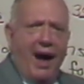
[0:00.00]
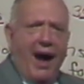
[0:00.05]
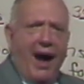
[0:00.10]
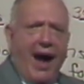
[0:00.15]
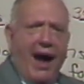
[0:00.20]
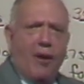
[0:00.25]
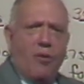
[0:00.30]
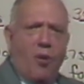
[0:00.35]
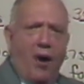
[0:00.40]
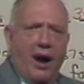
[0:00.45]

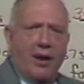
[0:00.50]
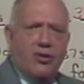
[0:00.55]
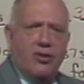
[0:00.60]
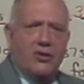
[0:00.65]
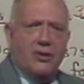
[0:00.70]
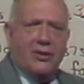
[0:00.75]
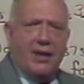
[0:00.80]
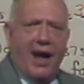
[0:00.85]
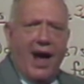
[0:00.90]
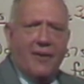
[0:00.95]
I want
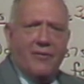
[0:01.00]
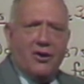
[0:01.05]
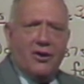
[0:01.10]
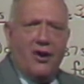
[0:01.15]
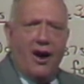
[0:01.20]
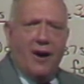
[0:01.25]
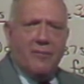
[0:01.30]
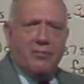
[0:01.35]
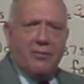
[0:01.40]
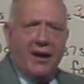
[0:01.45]
you to have a
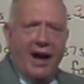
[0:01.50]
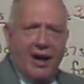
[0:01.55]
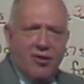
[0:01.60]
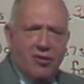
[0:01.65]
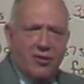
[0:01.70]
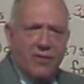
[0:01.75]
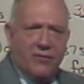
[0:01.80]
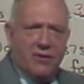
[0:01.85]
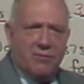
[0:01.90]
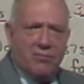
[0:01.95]

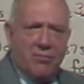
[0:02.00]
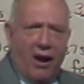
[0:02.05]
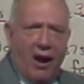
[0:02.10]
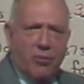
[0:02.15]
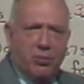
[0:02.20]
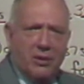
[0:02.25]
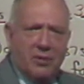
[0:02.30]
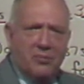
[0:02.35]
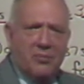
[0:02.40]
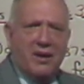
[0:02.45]
comprehension of the
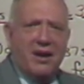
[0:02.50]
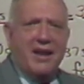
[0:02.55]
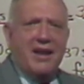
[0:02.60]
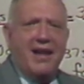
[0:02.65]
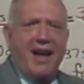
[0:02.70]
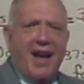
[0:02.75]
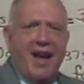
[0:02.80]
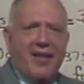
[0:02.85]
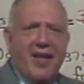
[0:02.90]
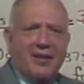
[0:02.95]
problem
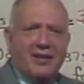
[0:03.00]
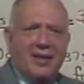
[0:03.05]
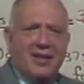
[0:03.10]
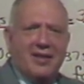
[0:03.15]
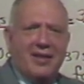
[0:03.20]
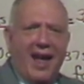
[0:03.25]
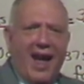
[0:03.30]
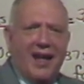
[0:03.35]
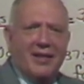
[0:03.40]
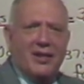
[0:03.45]
and an
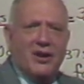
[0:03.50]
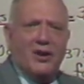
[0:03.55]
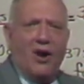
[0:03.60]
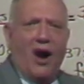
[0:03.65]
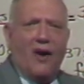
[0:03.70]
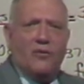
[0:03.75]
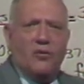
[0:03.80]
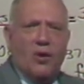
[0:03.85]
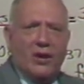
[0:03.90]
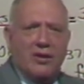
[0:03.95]
understanding
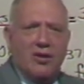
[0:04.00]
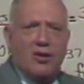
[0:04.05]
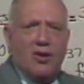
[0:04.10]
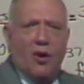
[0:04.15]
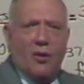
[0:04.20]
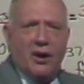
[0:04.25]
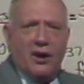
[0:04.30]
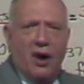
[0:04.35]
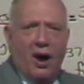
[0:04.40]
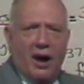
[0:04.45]
of what's
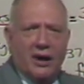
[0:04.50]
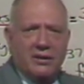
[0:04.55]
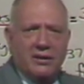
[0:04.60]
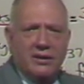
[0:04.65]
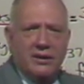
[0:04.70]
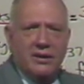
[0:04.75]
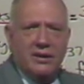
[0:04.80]
going on.